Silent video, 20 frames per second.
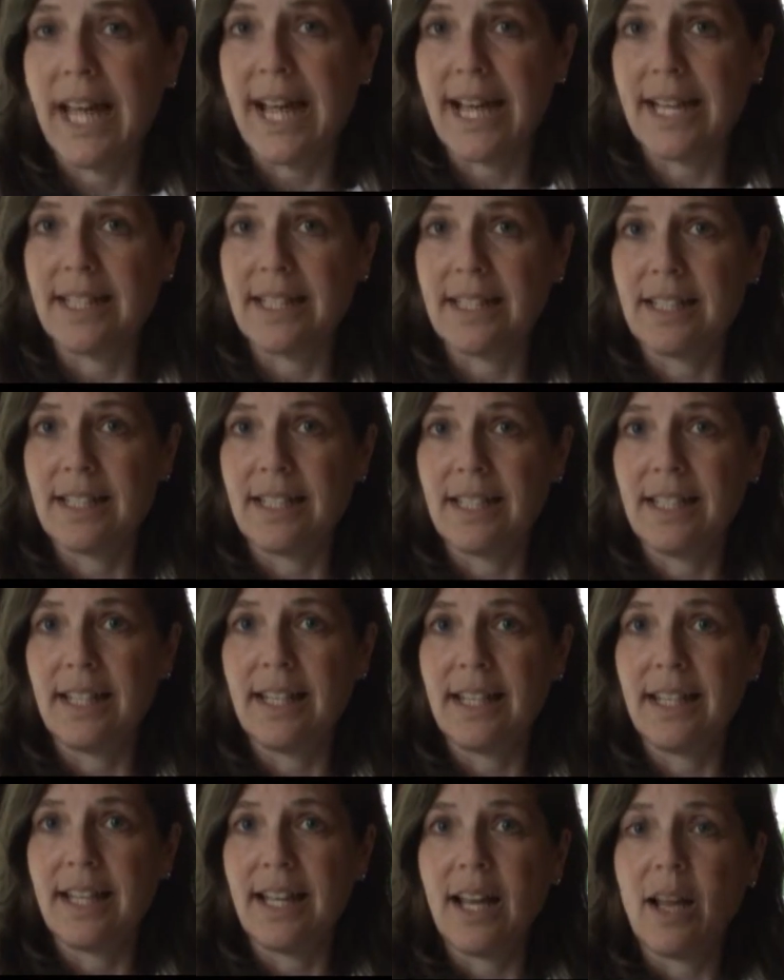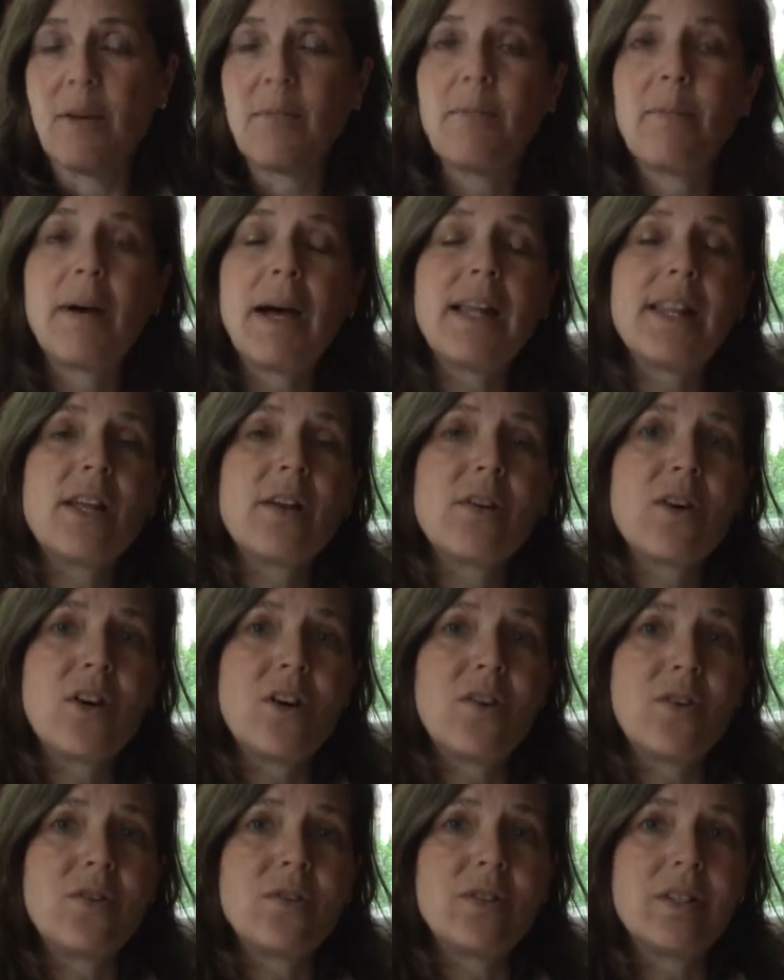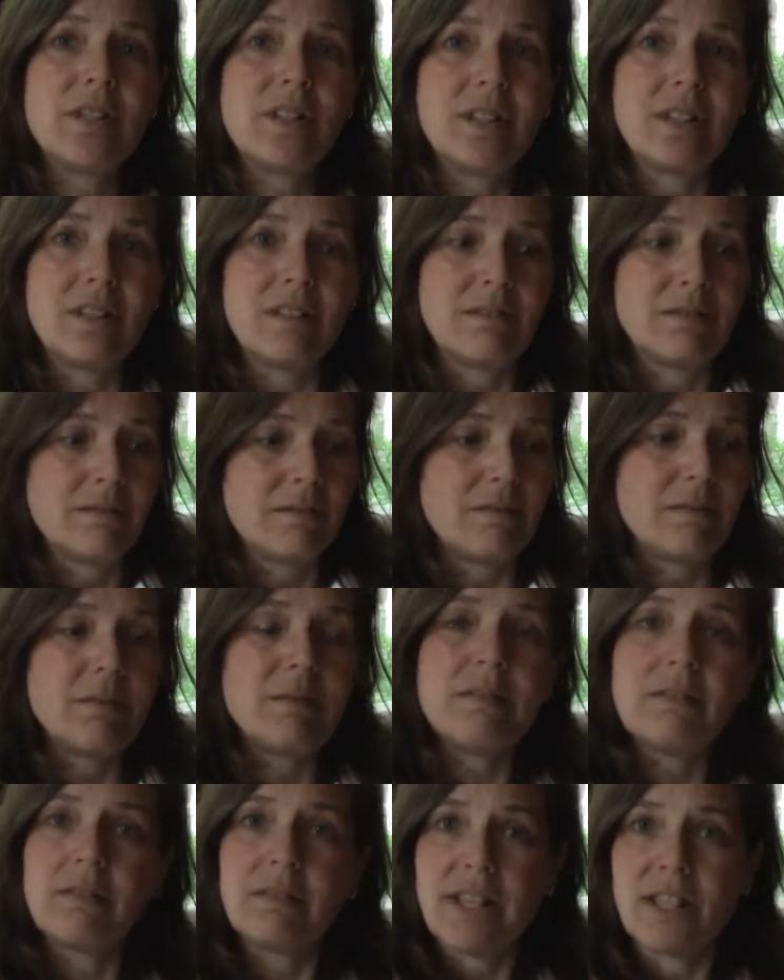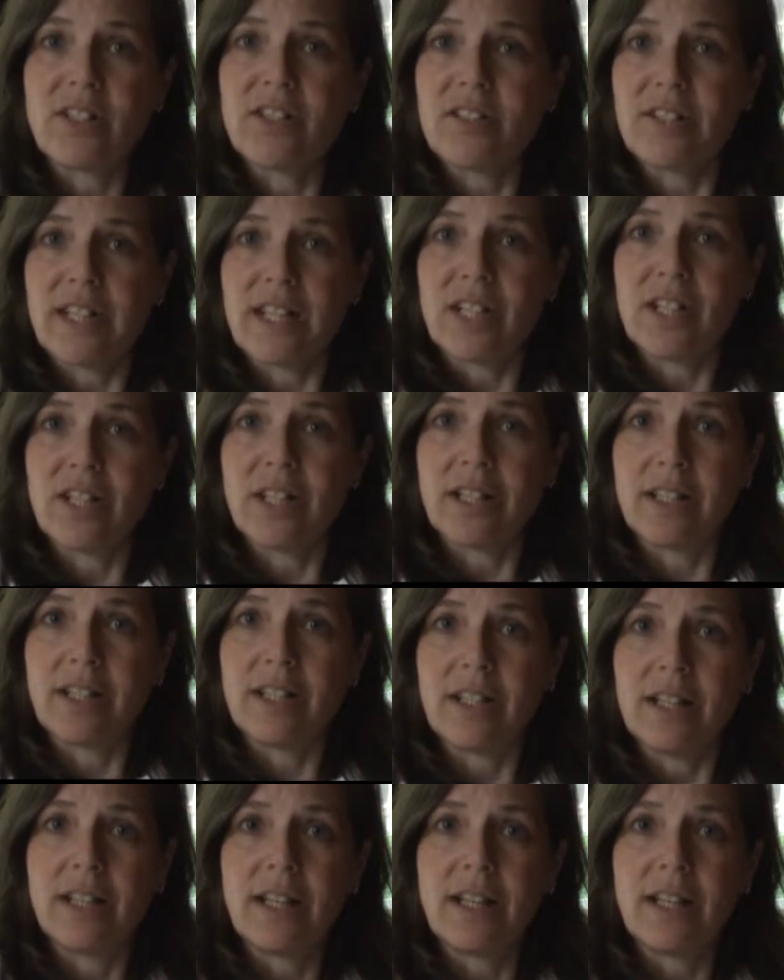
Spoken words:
land by their own legislation.